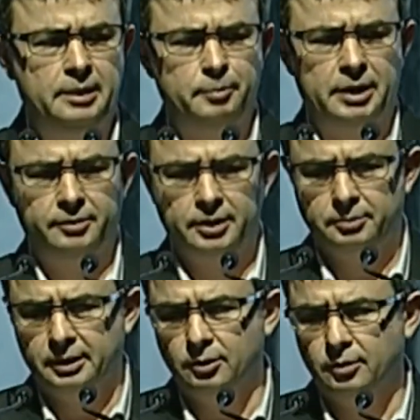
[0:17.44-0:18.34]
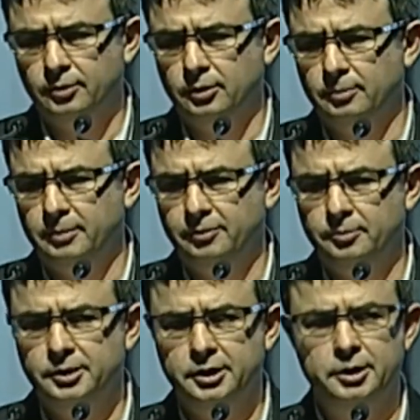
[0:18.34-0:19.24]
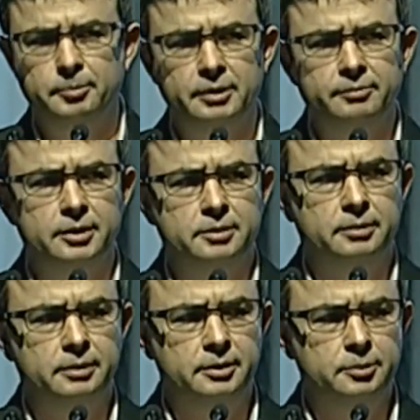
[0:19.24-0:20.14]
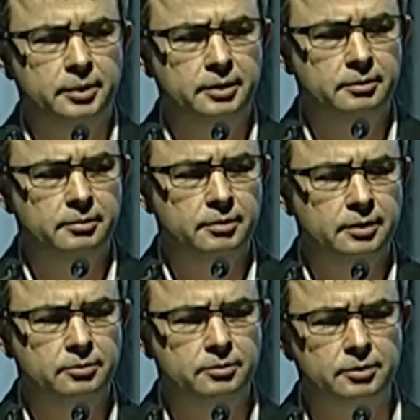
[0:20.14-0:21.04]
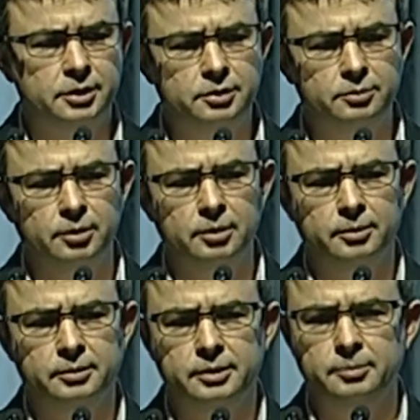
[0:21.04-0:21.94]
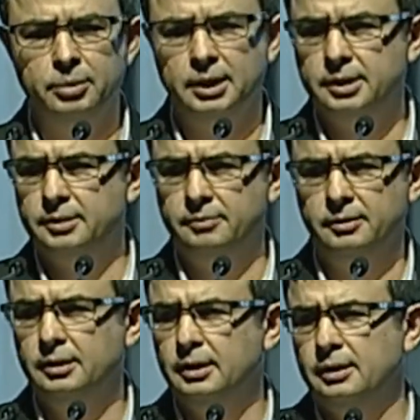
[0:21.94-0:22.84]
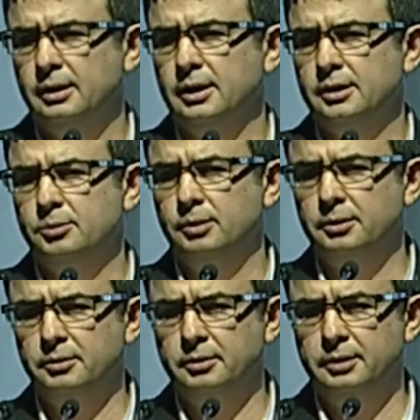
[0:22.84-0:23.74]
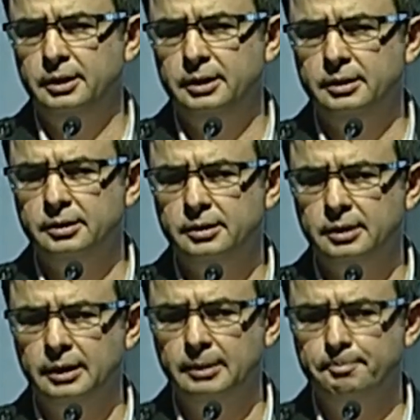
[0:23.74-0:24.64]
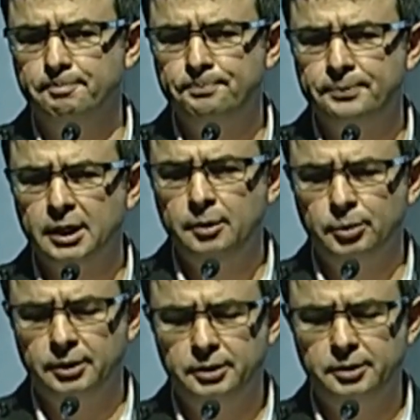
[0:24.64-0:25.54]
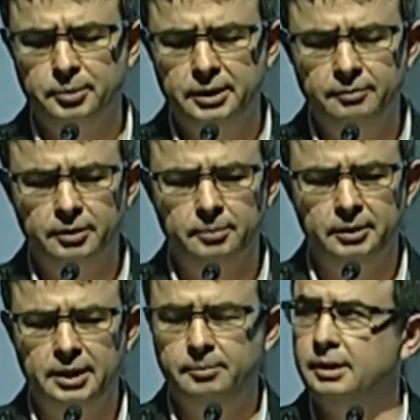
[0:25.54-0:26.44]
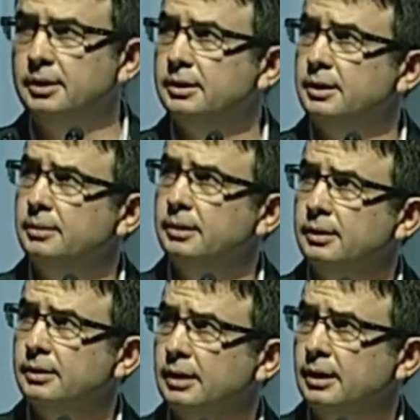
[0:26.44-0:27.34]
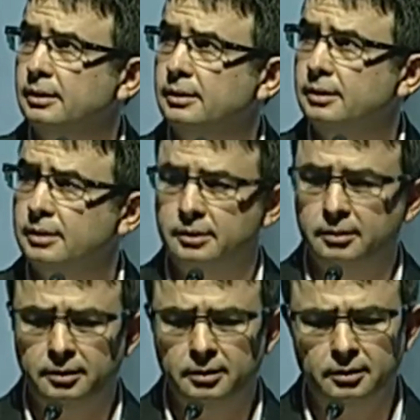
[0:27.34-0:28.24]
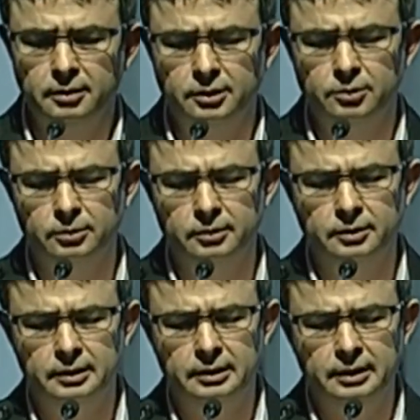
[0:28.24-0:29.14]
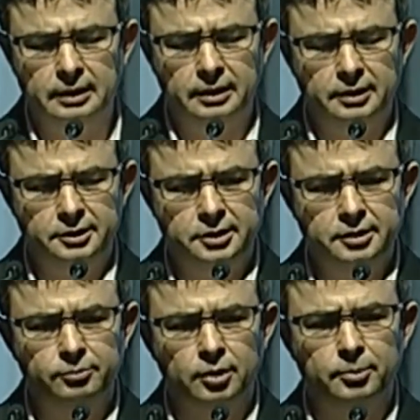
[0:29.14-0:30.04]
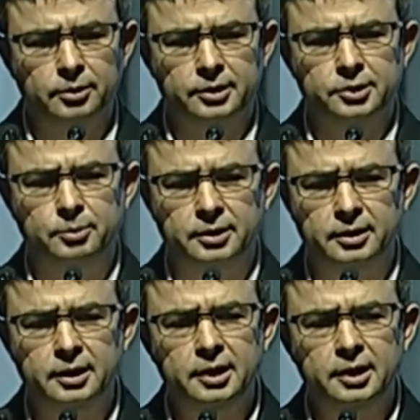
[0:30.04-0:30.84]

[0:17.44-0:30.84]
manufacturing and high volume FMCG manufacturing, there's been traditional robots in place for the last 20 or 30 years. But there's a big development happening in this area, and I like to call it assistive robotics, where